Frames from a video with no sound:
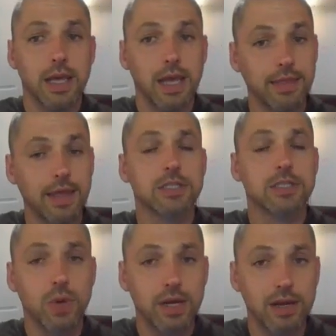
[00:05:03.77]
And that is
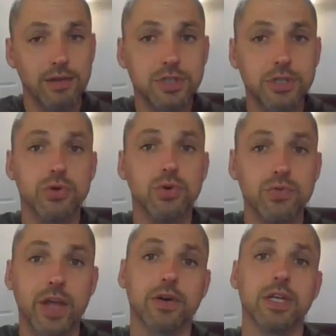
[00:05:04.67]
one of two
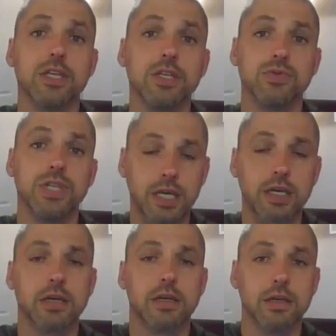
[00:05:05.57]
very
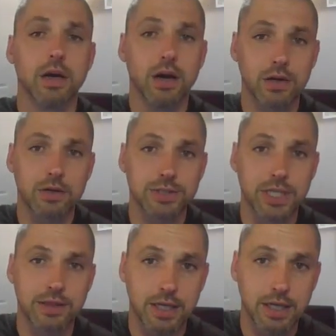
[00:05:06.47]
unique articles
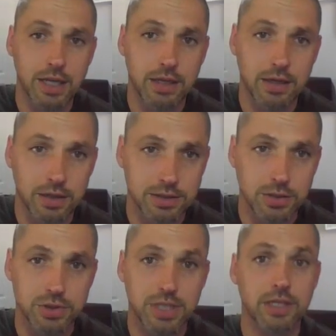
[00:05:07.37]
in the Canadian
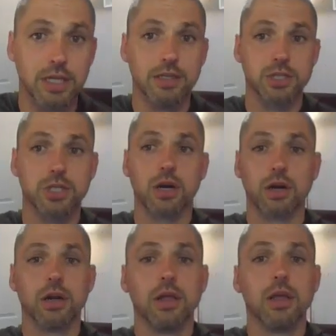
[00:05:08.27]
Constitution, in the
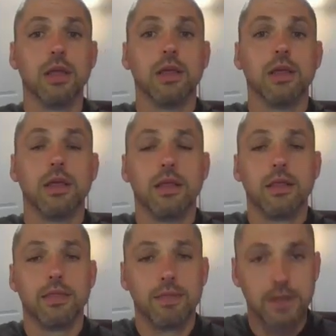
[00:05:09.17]
Charter.
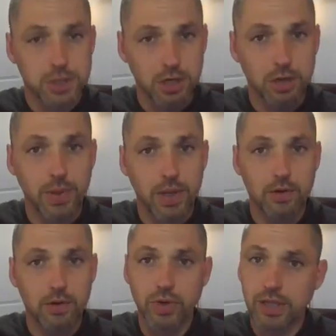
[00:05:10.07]
The Charter
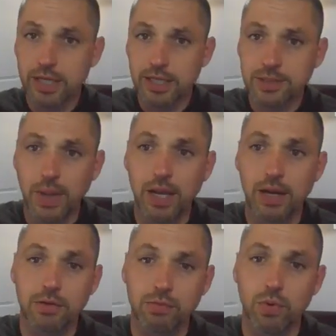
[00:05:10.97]
period really
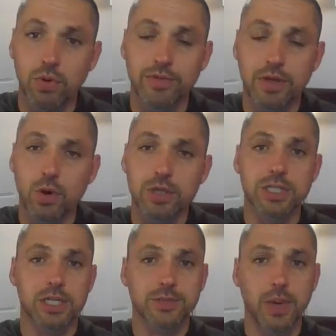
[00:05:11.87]
expanded the role of the
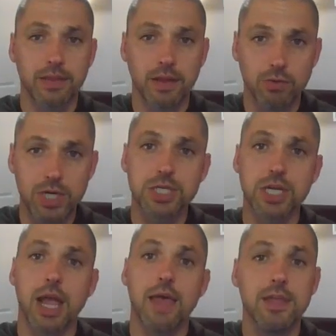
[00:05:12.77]
courts, it expanded their reach
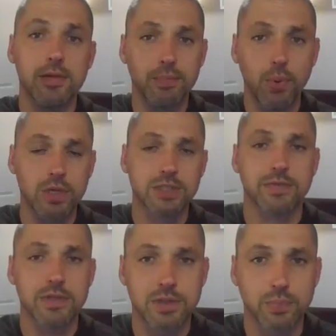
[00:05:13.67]
and the importance
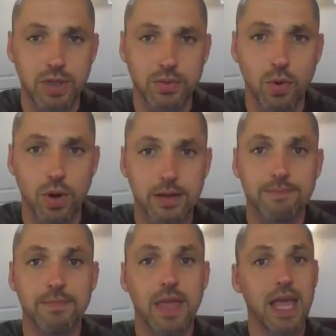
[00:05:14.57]
of the Supreme Court.
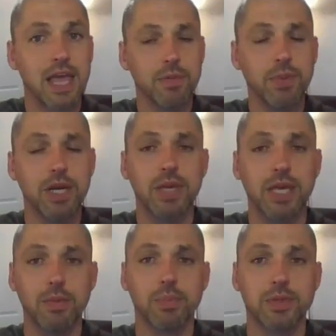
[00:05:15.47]
Everybody
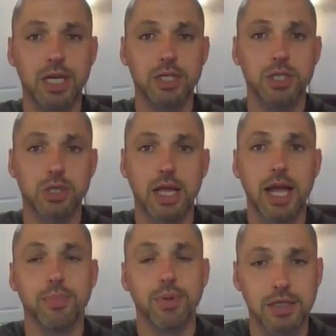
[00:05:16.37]
became a potential
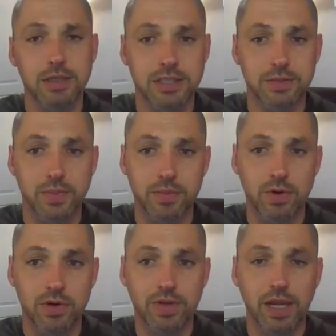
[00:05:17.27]
applicant to the Supreme
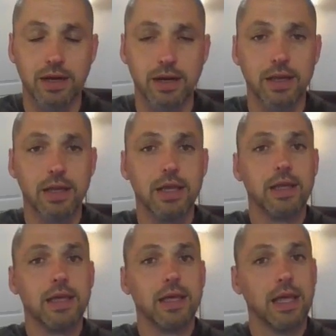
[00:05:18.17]
Court of Canada.
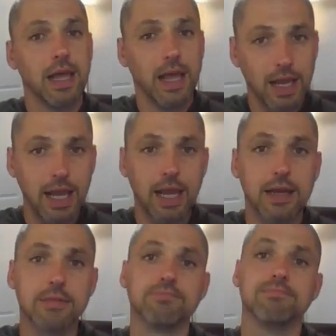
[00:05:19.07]

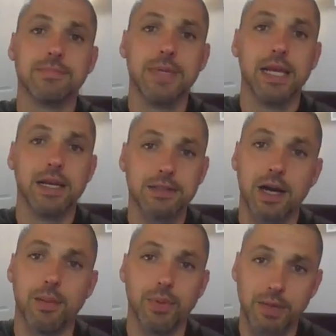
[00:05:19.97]
And it is
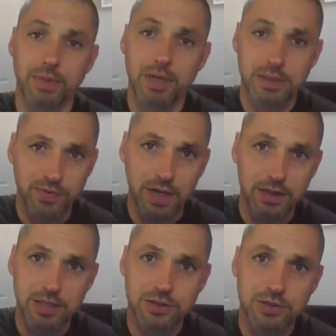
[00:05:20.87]
complicated because we've
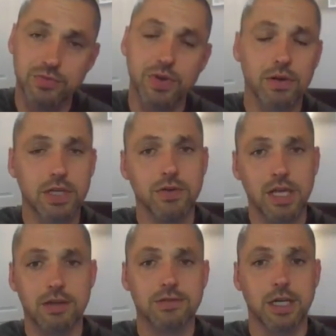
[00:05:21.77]
got these two very
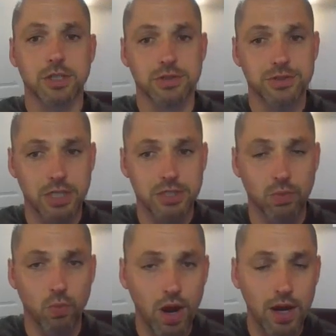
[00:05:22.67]
unique sections.
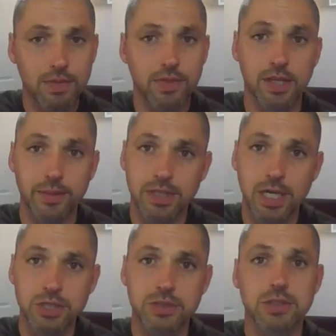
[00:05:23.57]
Section 1, the
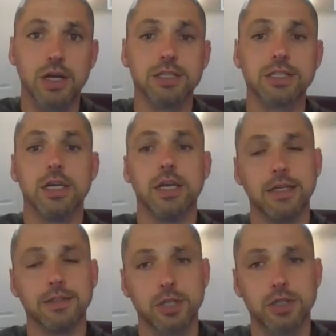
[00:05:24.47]
Limitations Clause,
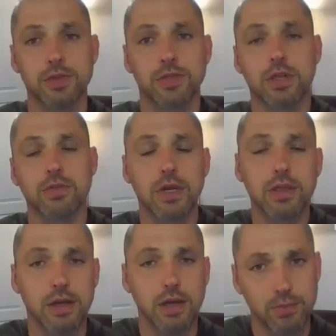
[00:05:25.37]
and Section 33,
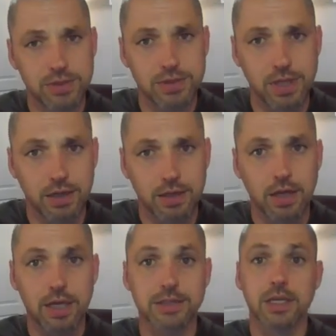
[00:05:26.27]
the Notwithstanding
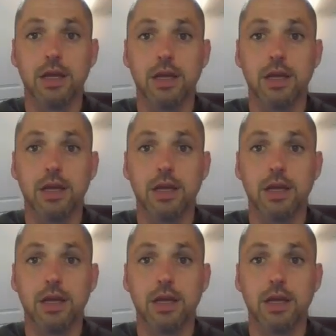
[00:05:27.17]
Clause.